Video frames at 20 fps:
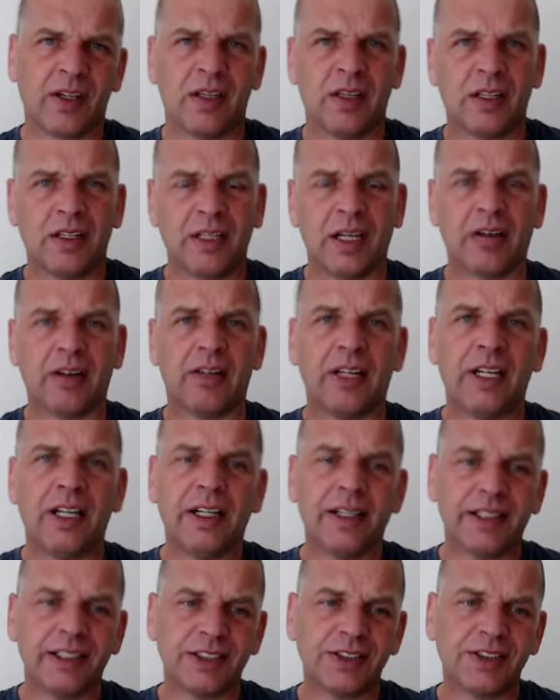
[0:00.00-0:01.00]
Now,
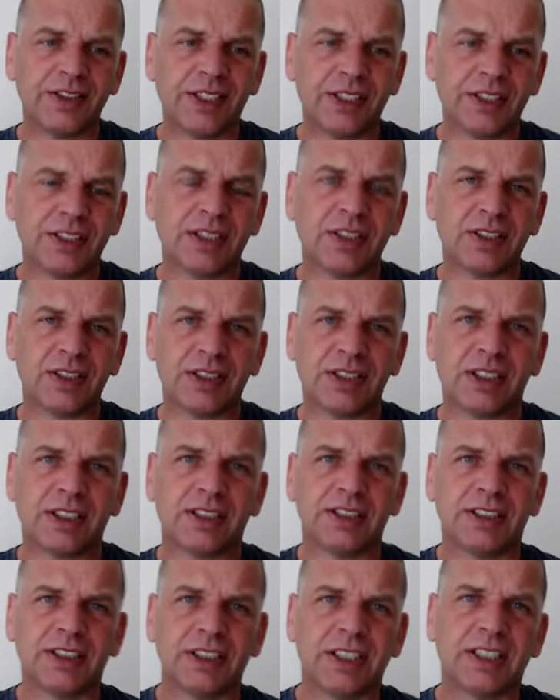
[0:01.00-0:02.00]
it's
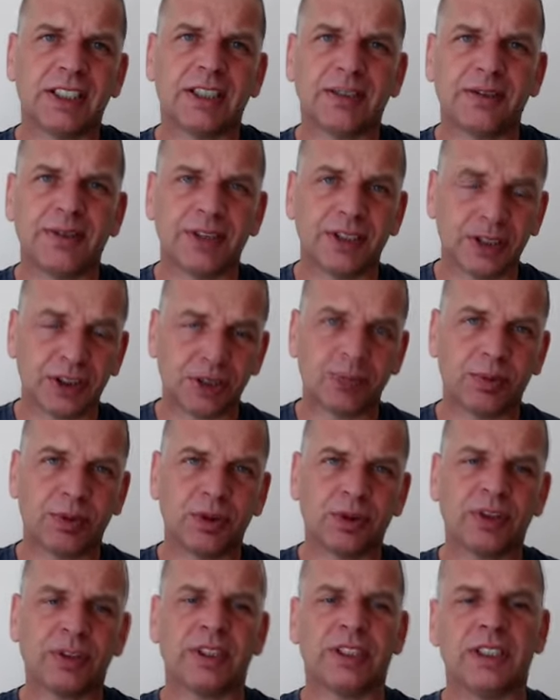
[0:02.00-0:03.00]
disconcerting enough in a
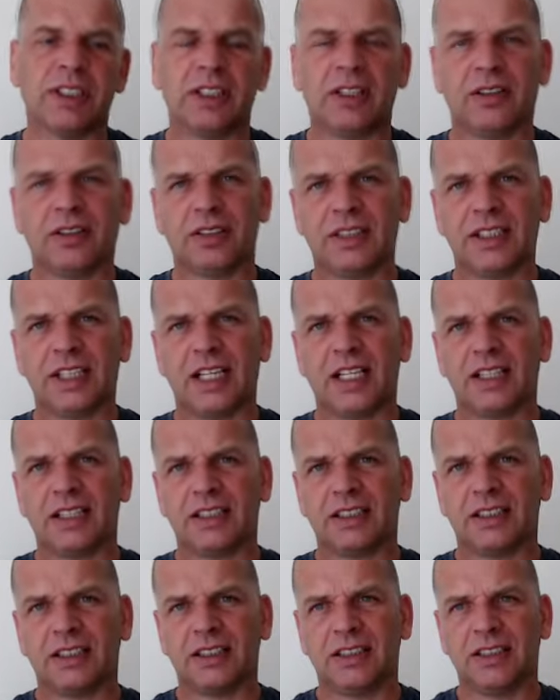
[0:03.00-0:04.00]
sporting
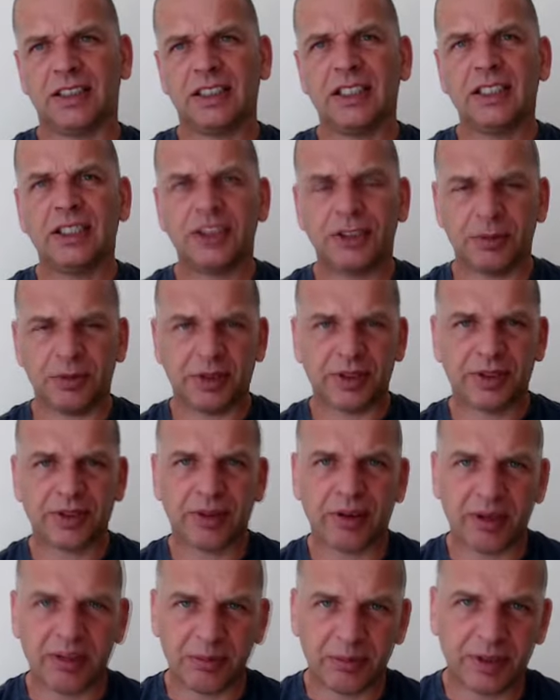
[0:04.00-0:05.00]
context to be
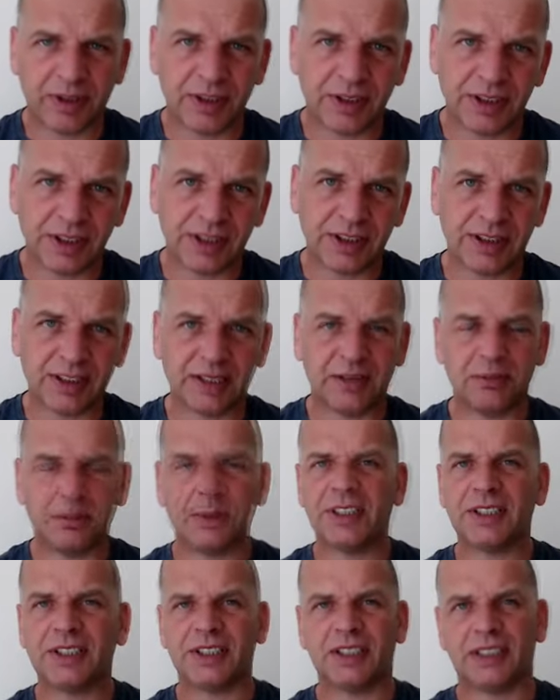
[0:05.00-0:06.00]
throwing punches that are
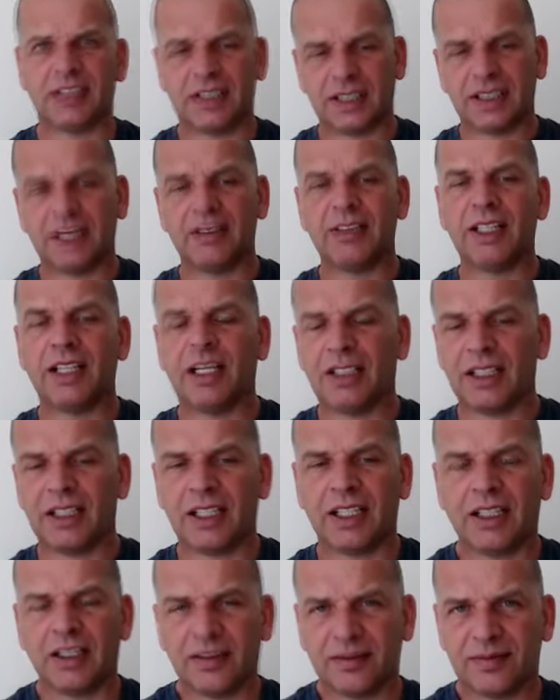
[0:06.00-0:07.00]
missing and keep getting
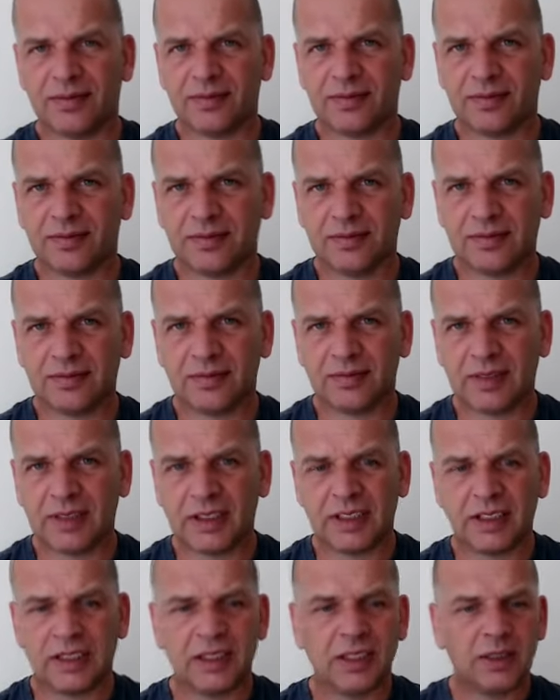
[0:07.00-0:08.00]
hit.
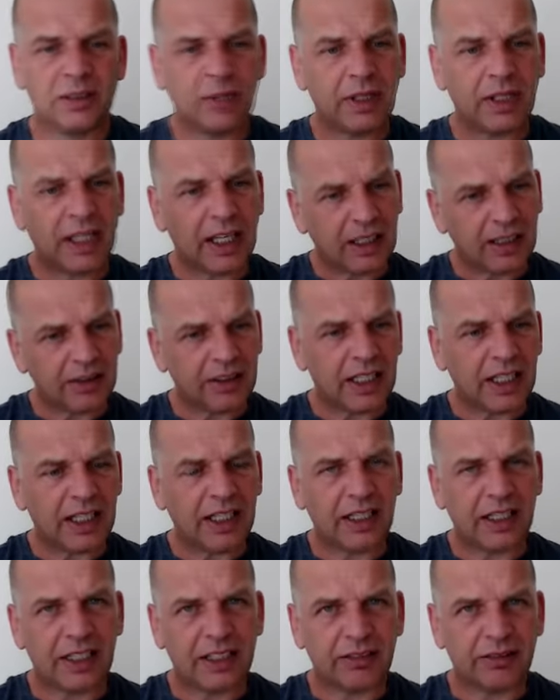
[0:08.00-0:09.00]
But out
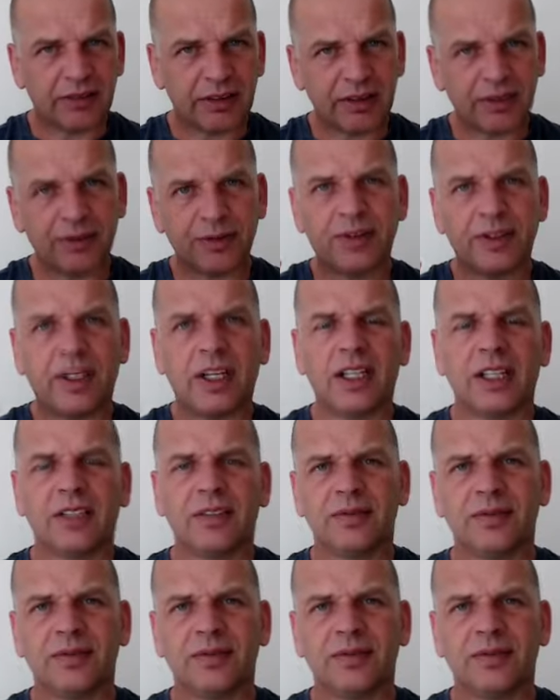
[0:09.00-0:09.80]
there in a real fight,